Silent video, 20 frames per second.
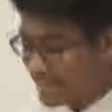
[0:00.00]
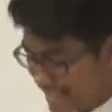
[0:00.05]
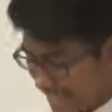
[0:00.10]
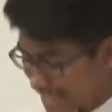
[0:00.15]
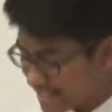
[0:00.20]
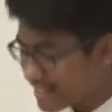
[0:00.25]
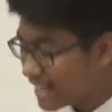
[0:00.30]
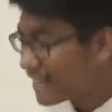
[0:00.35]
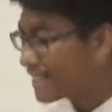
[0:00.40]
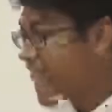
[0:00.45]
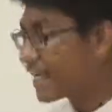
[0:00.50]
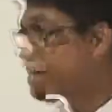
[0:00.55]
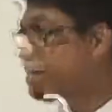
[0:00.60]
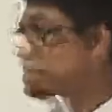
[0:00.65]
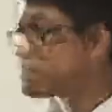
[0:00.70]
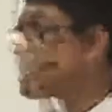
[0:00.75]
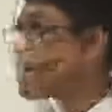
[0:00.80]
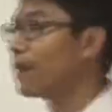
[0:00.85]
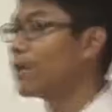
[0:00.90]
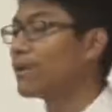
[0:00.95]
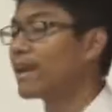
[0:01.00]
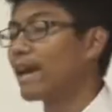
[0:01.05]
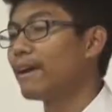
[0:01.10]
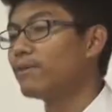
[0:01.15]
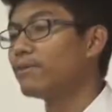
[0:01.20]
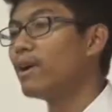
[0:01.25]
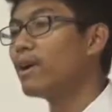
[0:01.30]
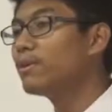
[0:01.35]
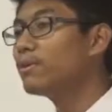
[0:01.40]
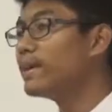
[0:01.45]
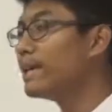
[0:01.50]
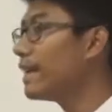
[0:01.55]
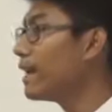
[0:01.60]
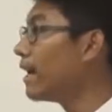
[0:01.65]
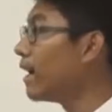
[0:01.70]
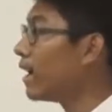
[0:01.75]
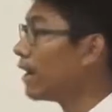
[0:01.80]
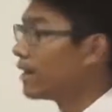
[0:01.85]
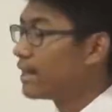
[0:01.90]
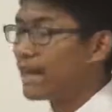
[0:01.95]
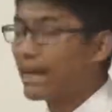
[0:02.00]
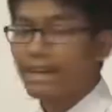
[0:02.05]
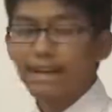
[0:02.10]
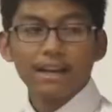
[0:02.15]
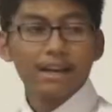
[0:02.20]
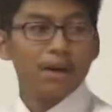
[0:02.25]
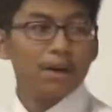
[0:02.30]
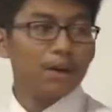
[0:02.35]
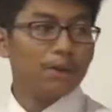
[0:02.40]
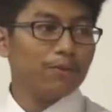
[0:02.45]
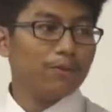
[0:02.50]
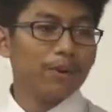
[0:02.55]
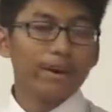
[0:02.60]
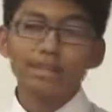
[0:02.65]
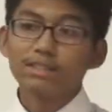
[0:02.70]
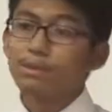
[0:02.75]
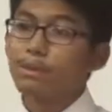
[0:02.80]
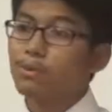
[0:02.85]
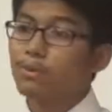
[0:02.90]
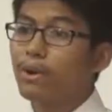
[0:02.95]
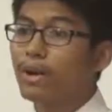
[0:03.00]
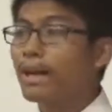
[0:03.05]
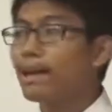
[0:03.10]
That's exactly our life. For example,